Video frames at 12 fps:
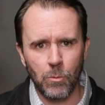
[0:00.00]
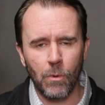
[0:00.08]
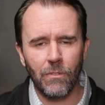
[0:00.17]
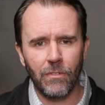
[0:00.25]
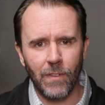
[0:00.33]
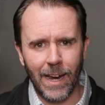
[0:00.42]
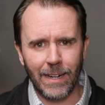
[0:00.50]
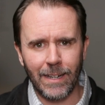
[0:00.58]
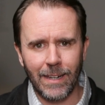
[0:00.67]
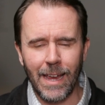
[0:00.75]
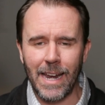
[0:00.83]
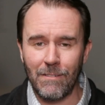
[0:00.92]
will find
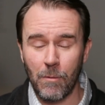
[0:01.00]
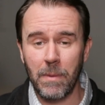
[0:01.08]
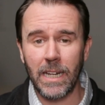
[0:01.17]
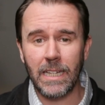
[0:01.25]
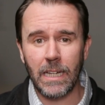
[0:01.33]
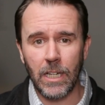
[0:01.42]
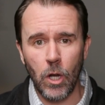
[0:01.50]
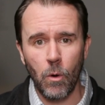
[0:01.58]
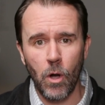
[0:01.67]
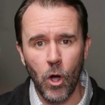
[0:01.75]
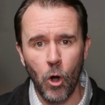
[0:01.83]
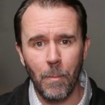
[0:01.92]
it and everybody can go
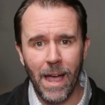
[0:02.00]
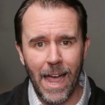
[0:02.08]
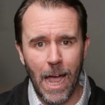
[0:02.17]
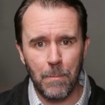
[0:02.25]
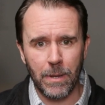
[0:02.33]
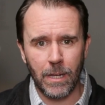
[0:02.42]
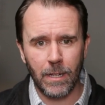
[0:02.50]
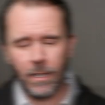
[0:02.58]
home happy.